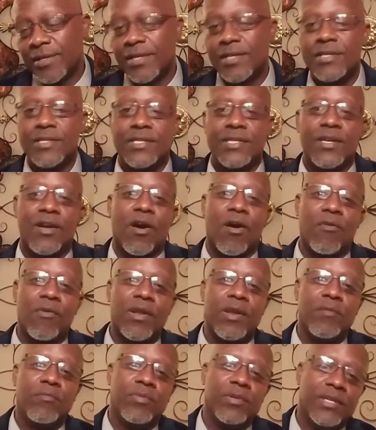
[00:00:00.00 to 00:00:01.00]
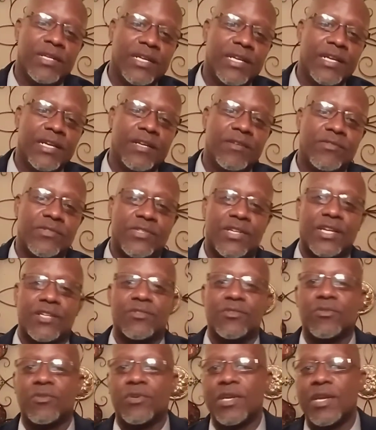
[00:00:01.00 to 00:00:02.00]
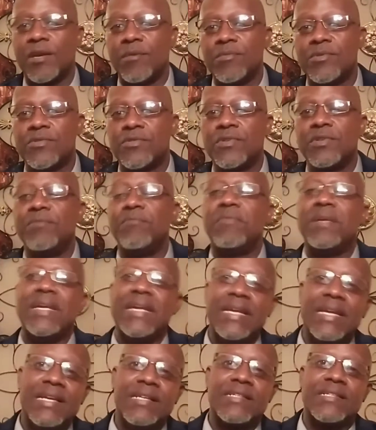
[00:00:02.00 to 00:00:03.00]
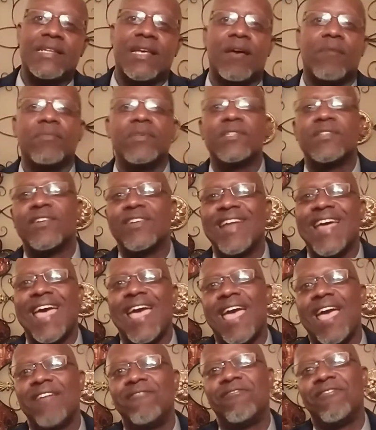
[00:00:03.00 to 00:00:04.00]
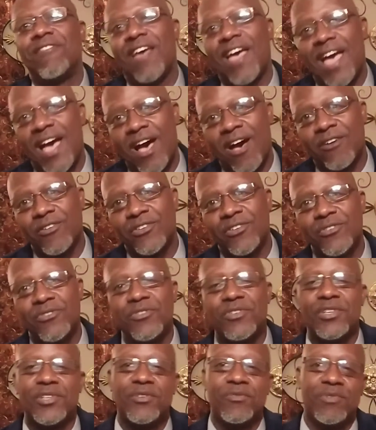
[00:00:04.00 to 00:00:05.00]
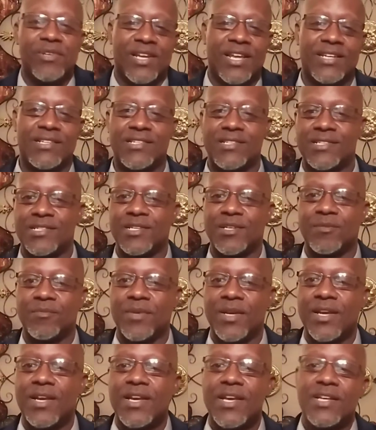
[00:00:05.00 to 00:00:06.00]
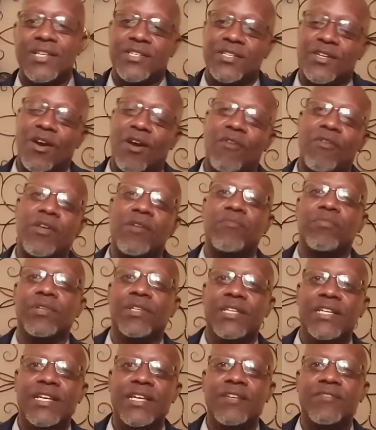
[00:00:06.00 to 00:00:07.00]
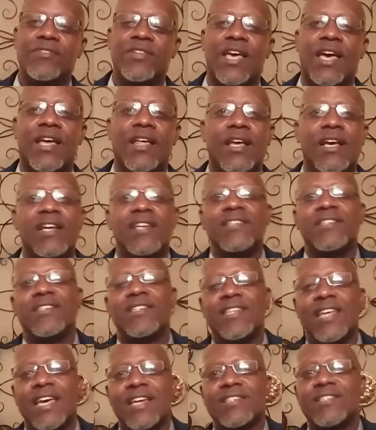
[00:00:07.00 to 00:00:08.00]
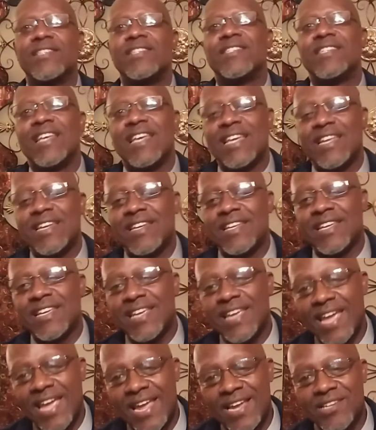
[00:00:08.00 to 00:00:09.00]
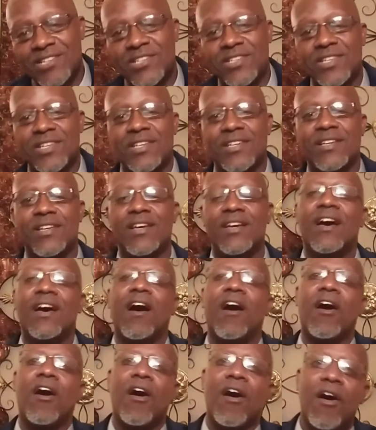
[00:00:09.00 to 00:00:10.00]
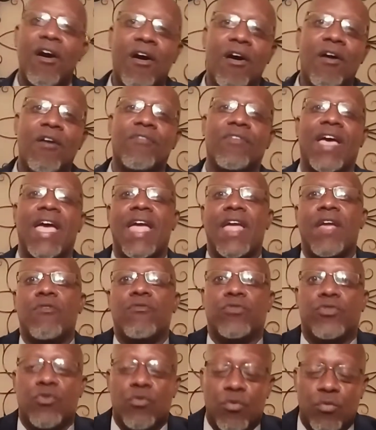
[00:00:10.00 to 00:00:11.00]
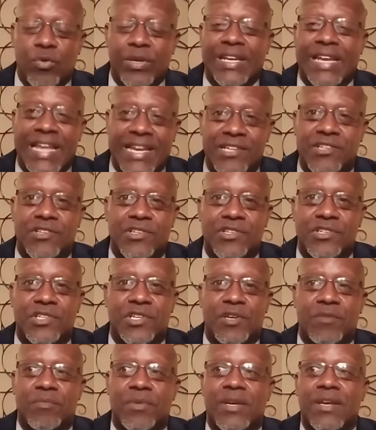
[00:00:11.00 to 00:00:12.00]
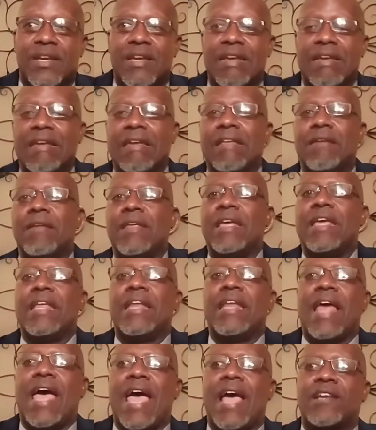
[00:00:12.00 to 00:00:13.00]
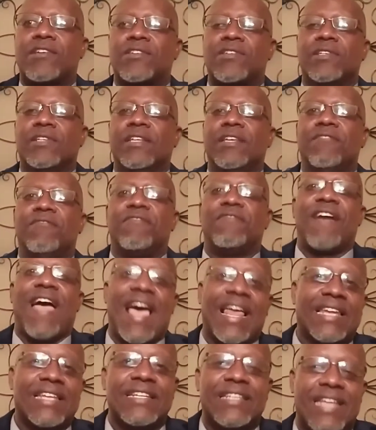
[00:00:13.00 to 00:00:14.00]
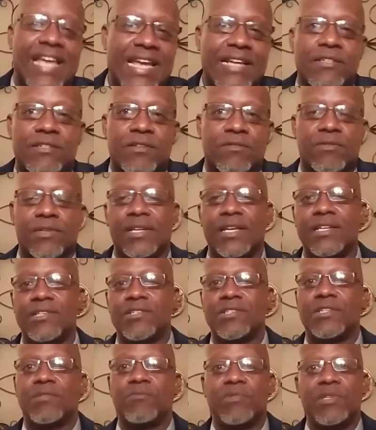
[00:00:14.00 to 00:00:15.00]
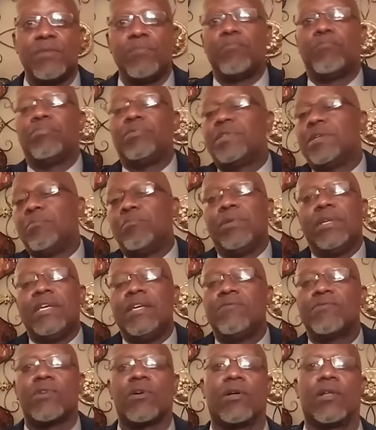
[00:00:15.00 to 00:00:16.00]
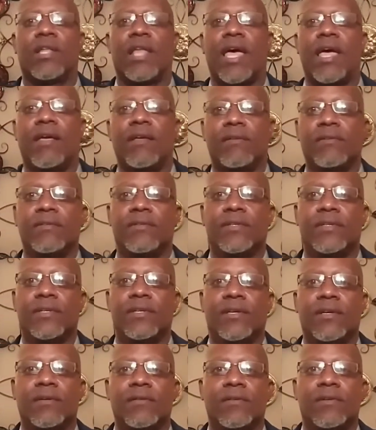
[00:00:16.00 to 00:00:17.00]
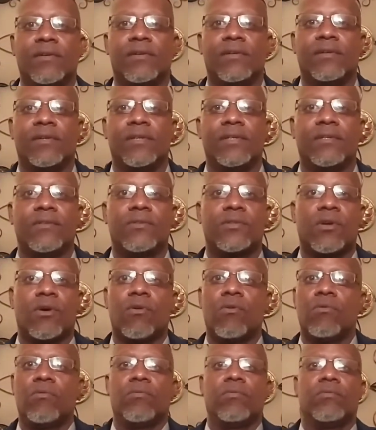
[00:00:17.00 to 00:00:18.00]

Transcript: She already believes sexual chemistry means something that's going to add value to the relationship. She already believes that sex is an indication of a relationship. It actually validates a relationship. She believes all that. So